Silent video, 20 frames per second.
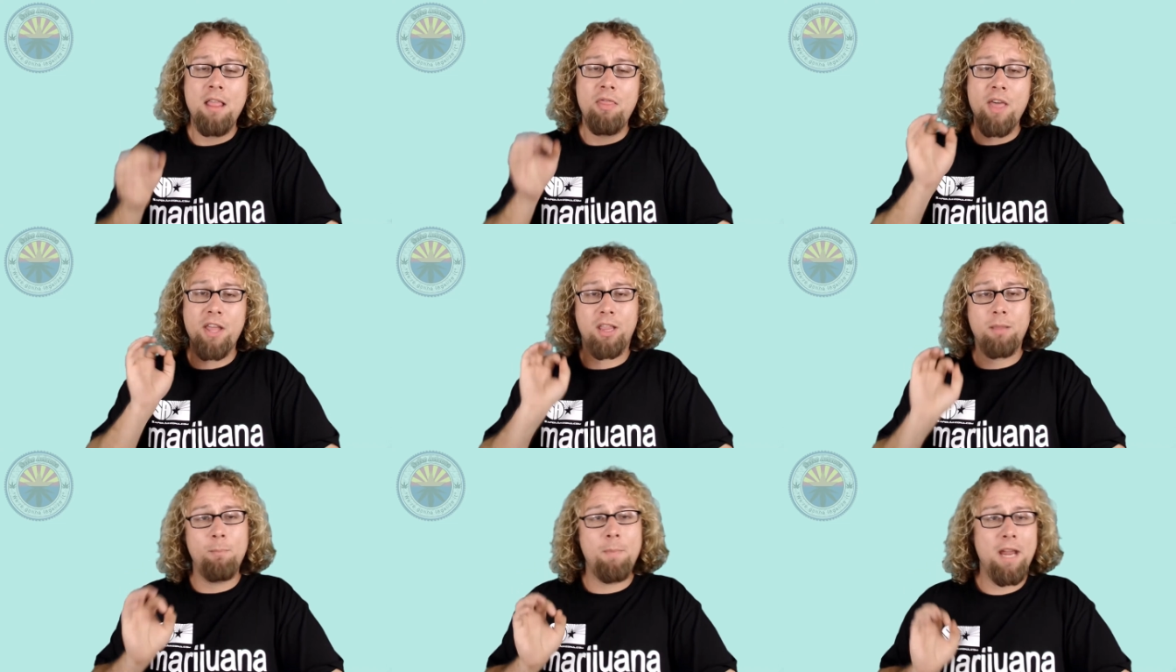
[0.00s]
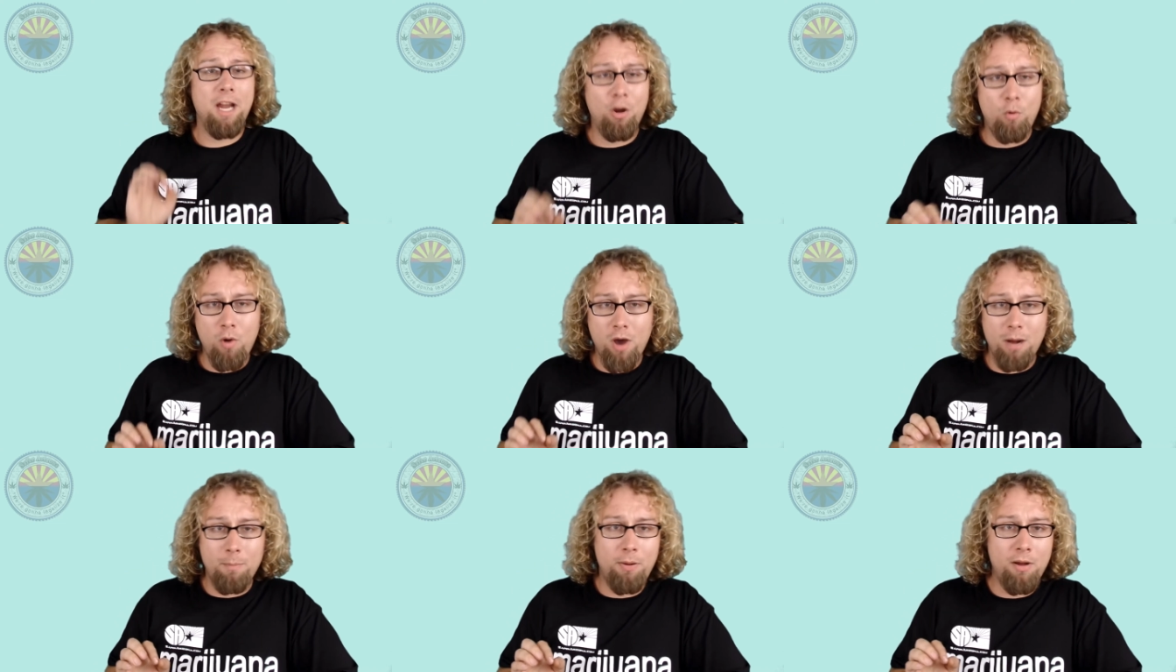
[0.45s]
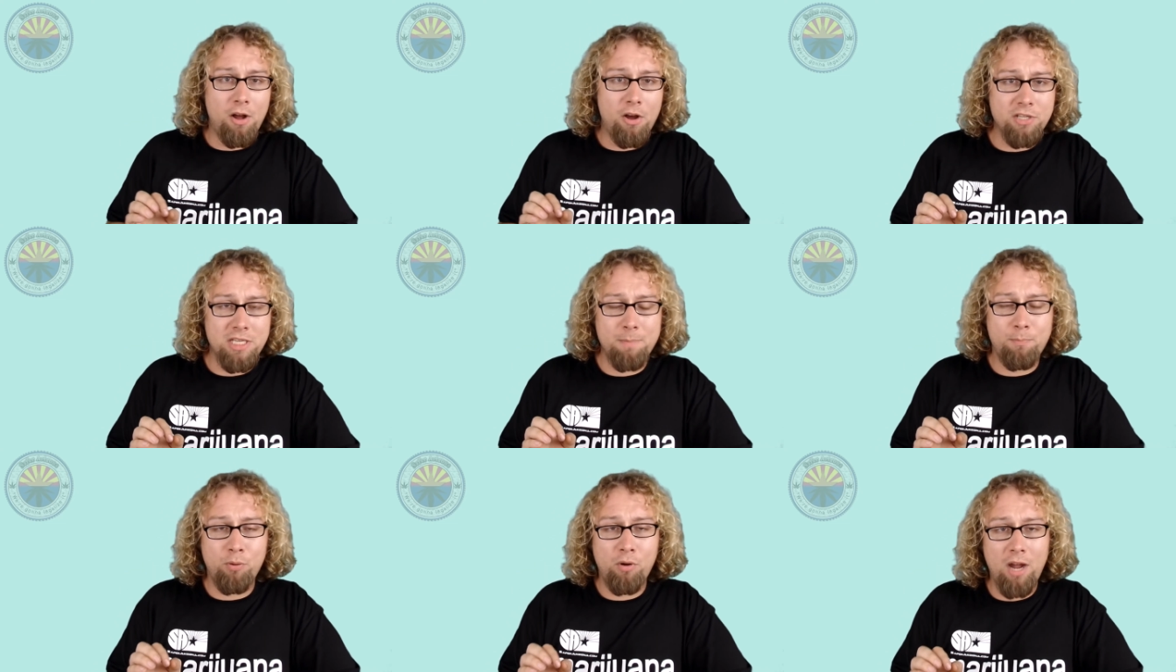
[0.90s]
that the Marijuana
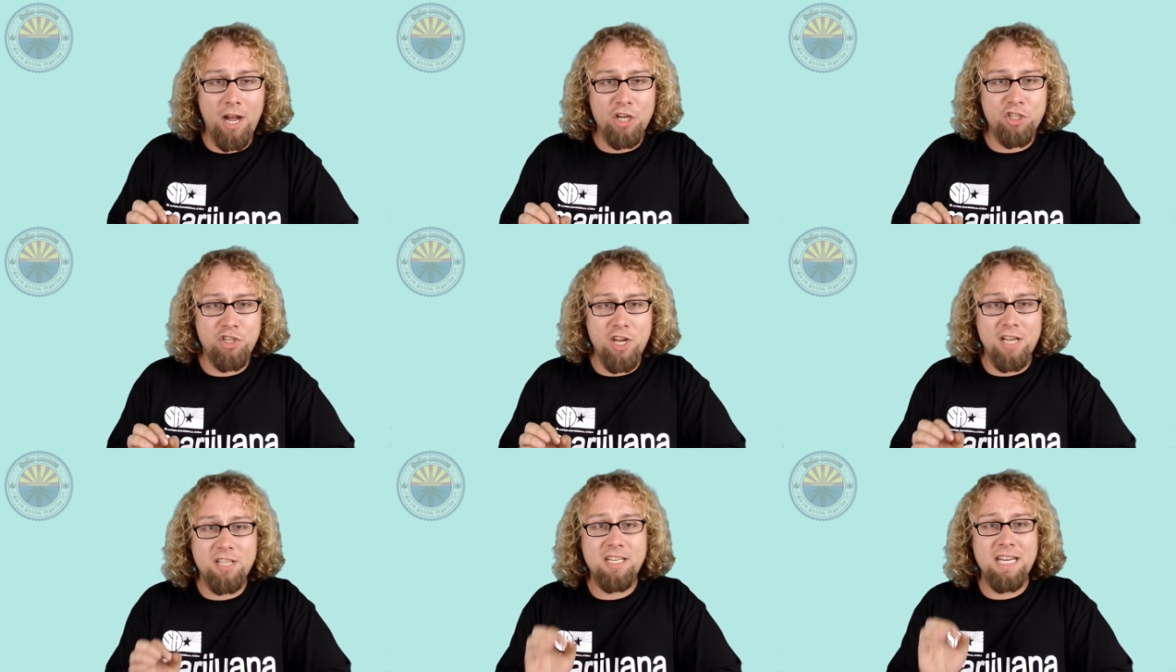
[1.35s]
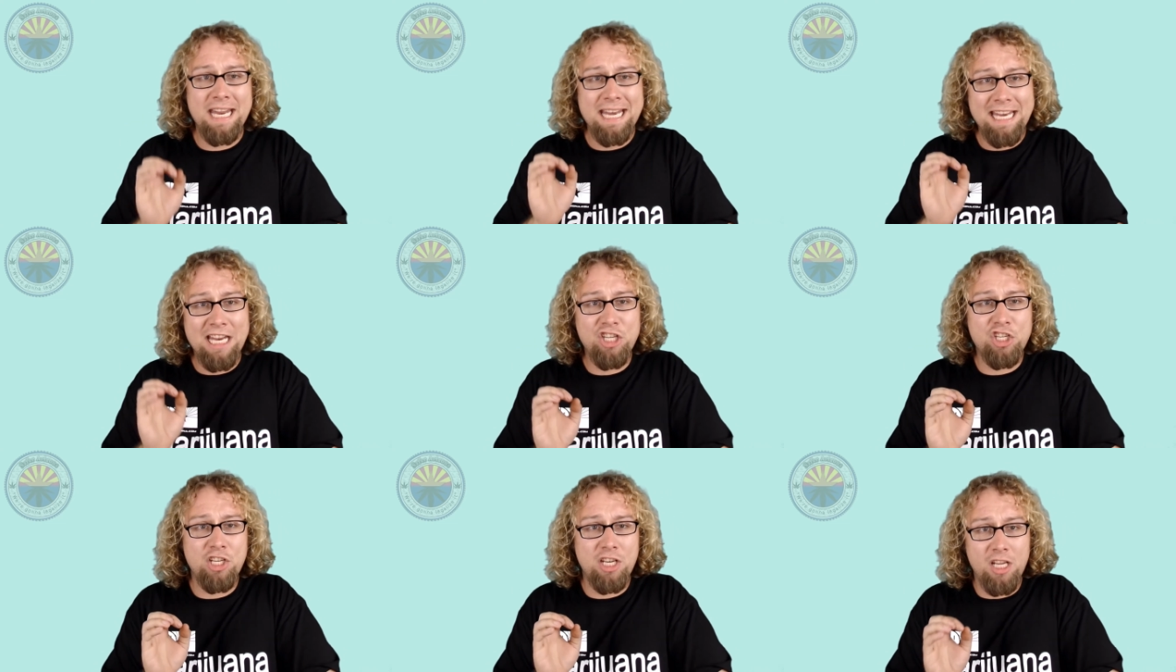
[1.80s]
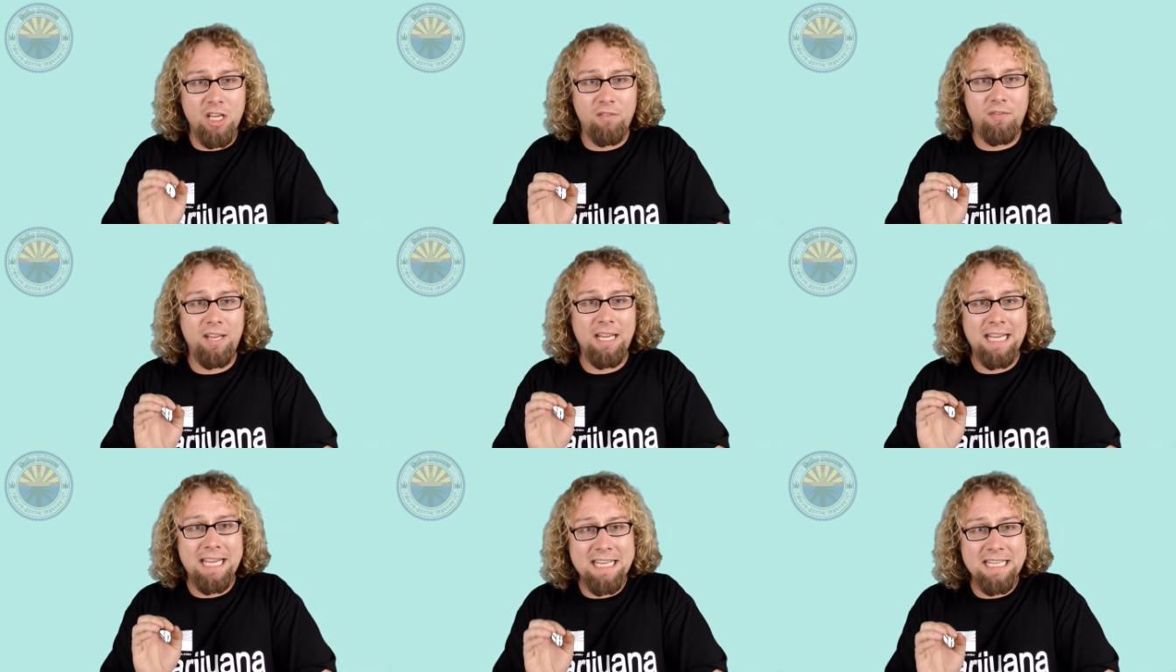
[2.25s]
Policy Project's initiative
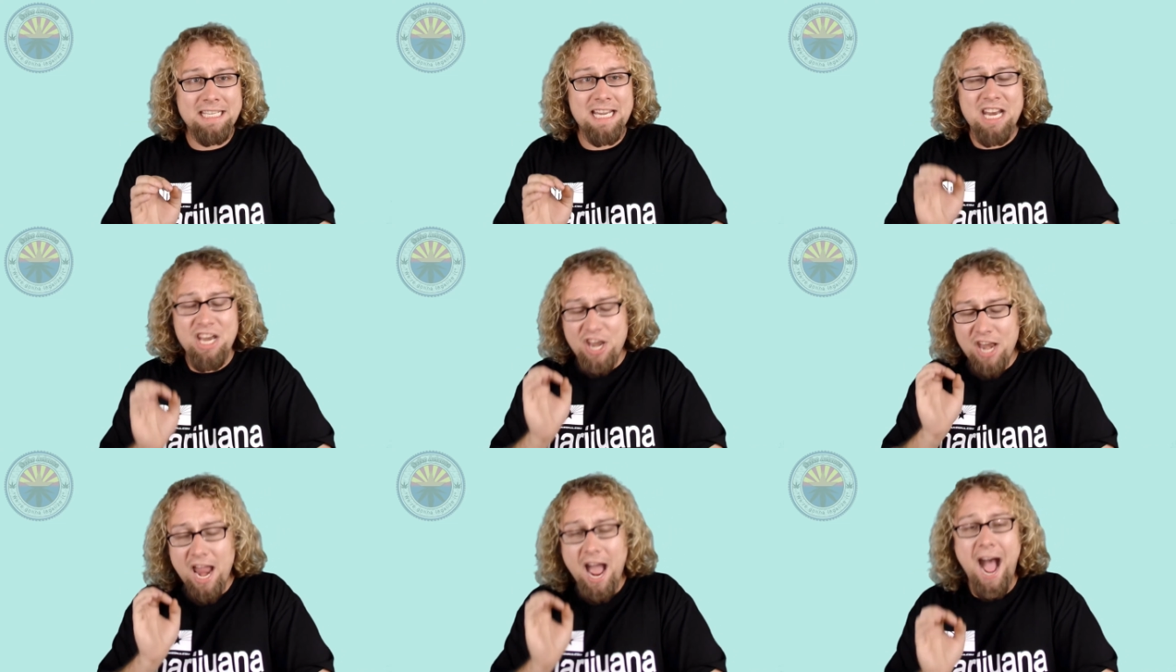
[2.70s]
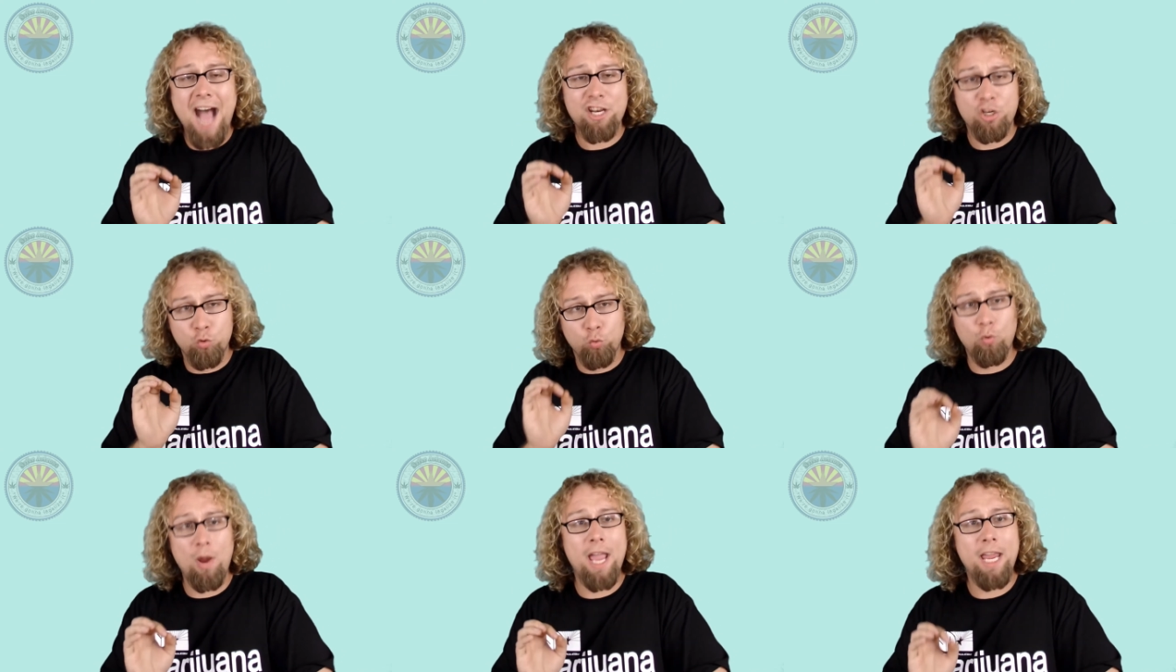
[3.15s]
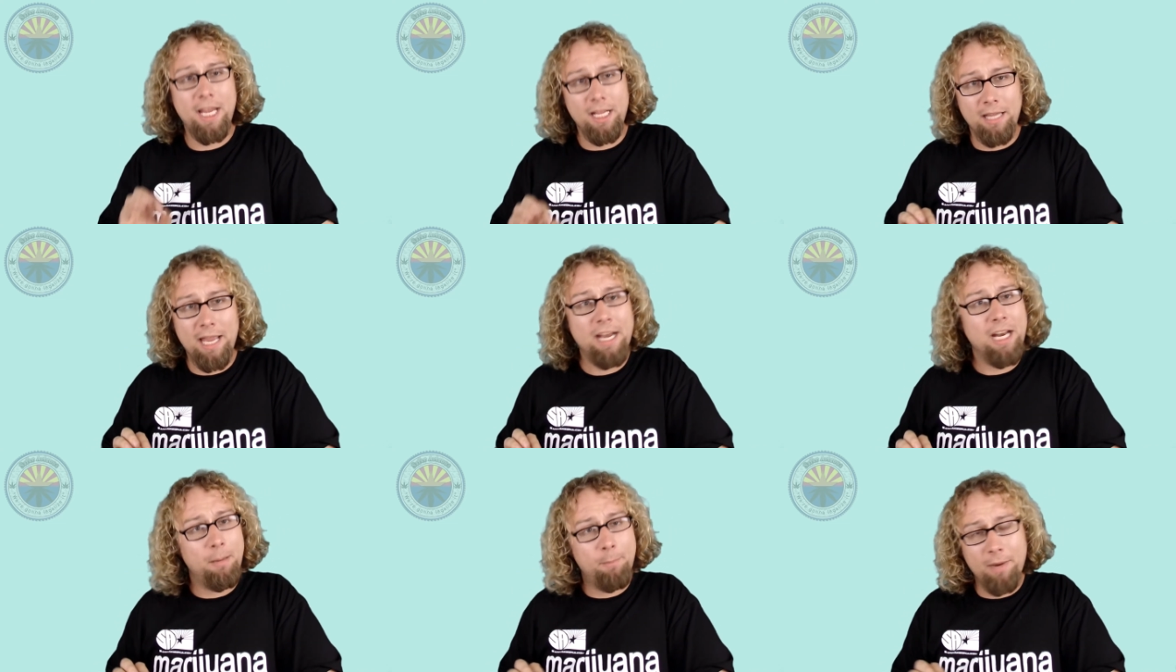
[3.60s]
is not
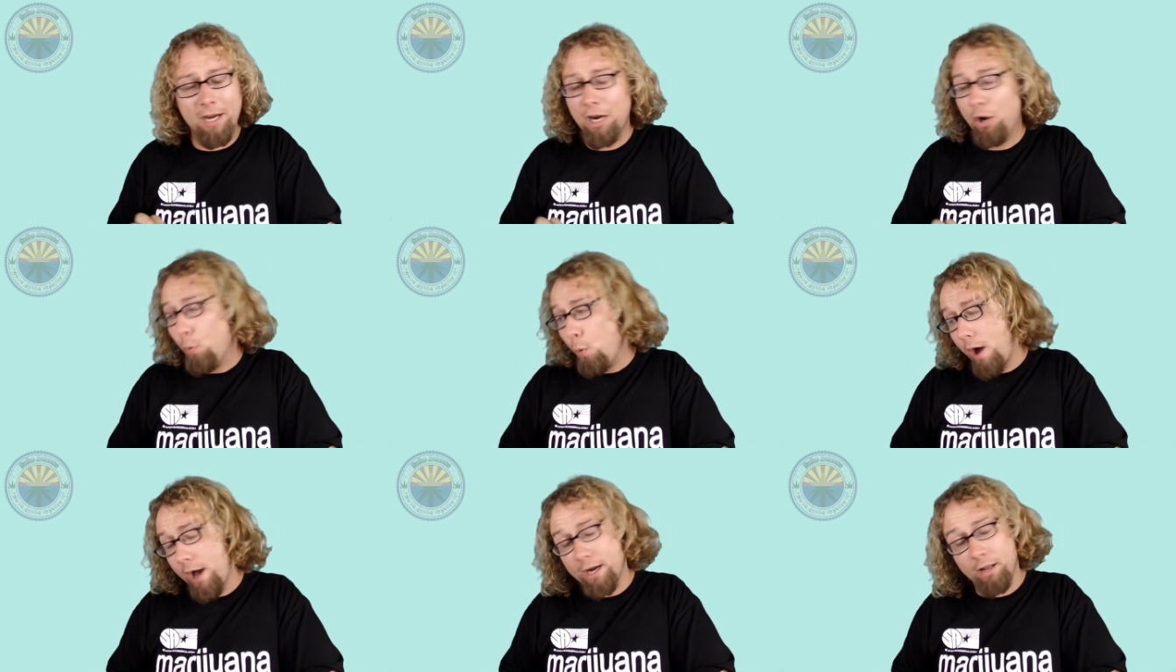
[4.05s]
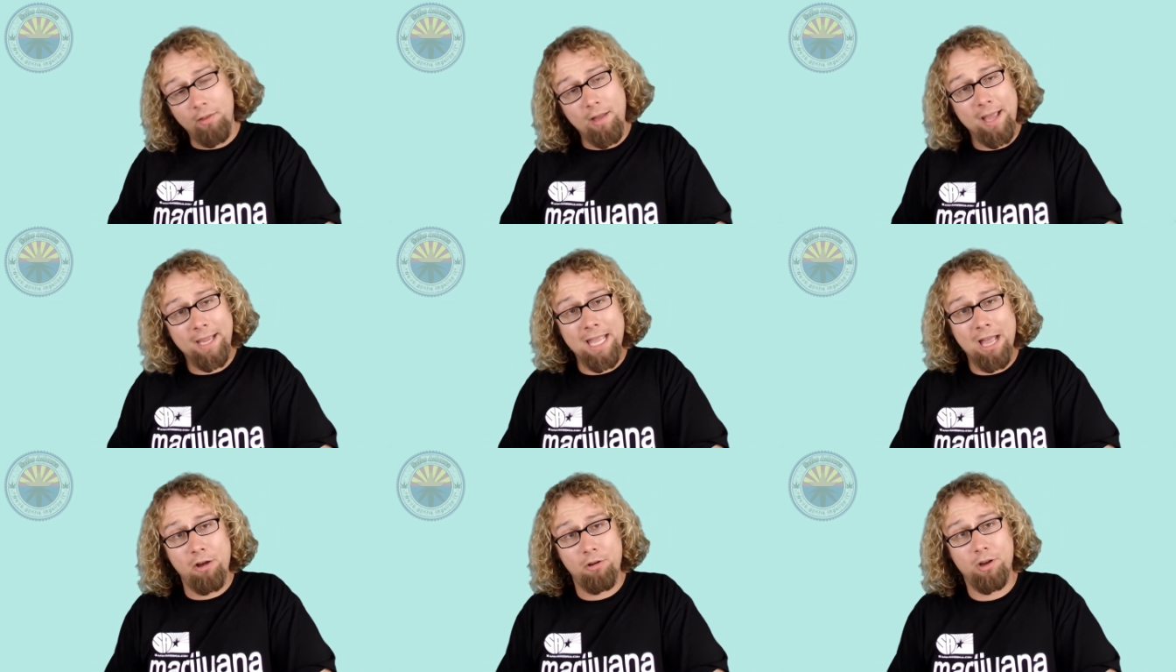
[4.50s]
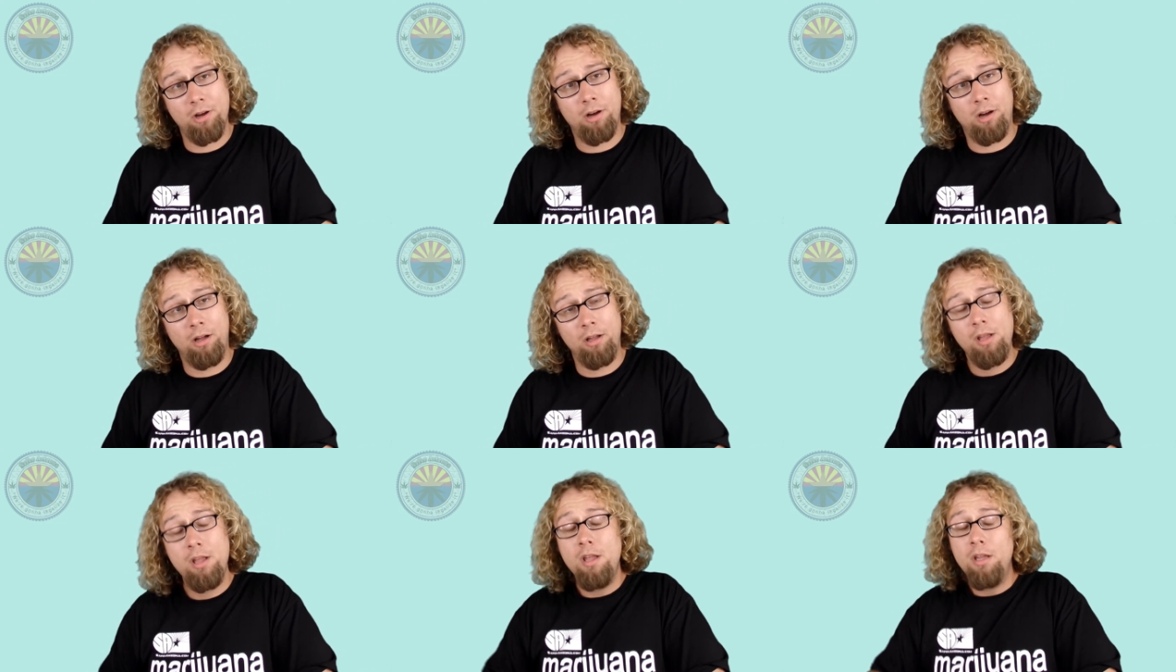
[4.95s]
regulating marijuana like alcohol.